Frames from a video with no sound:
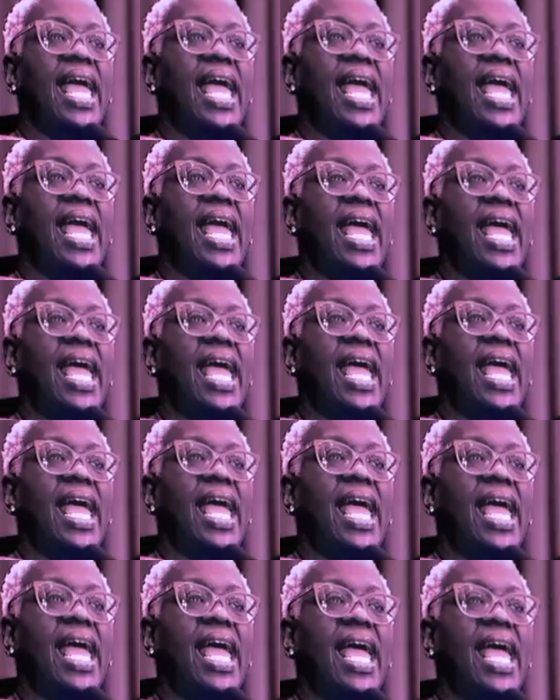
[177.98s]

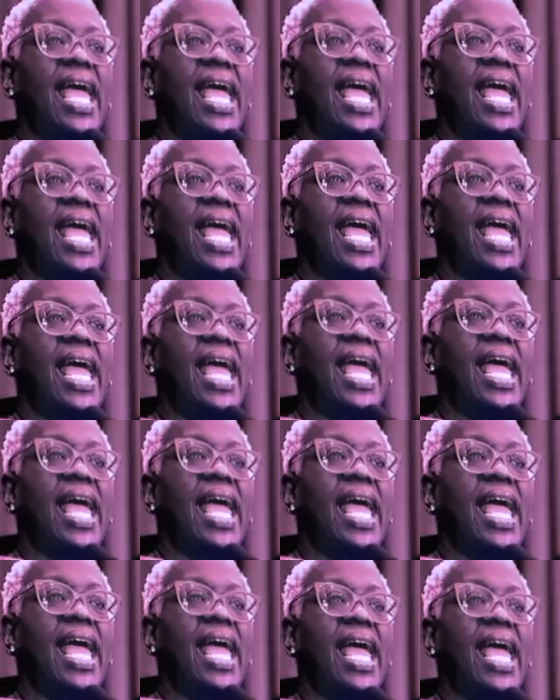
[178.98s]

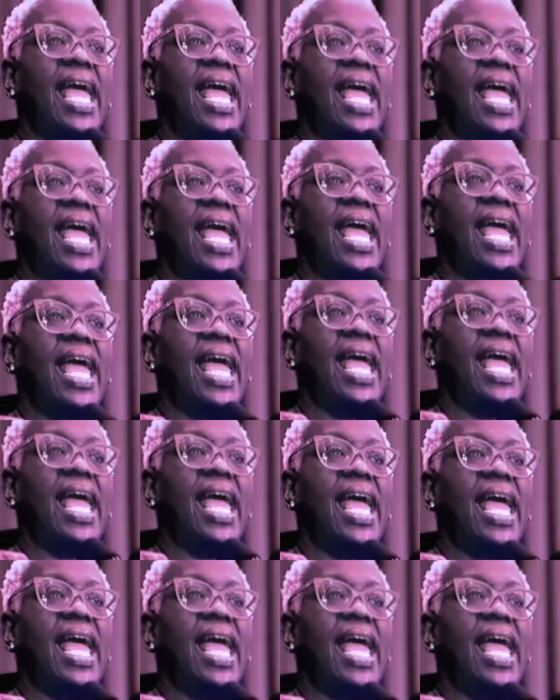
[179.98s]

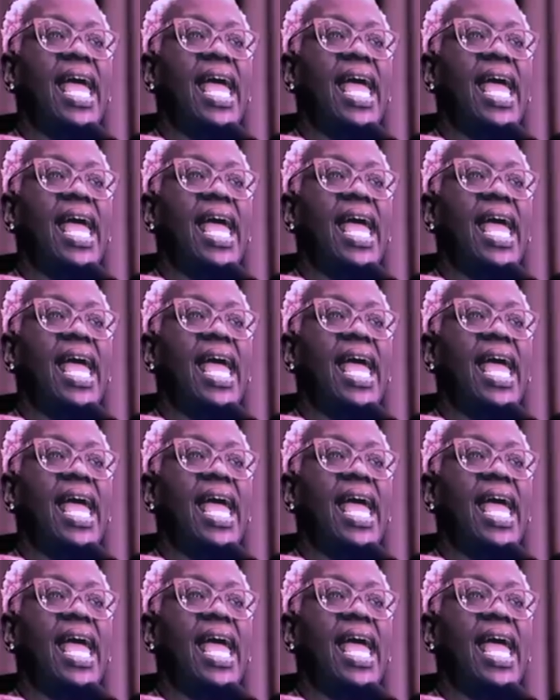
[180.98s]

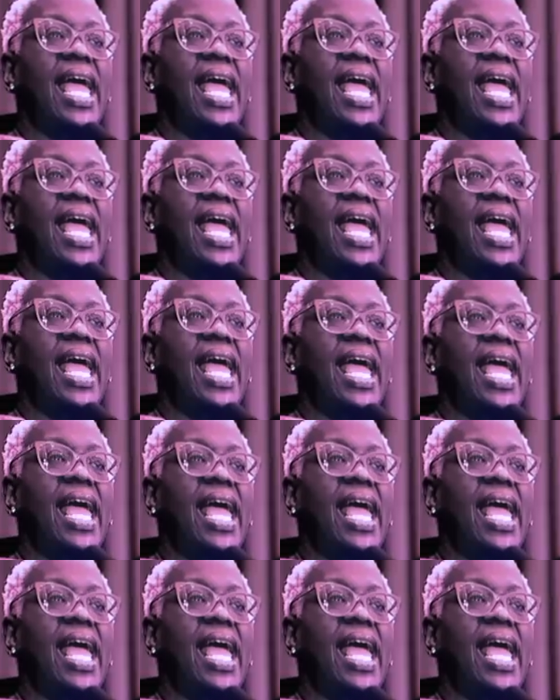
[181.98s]
The person shown says nothing.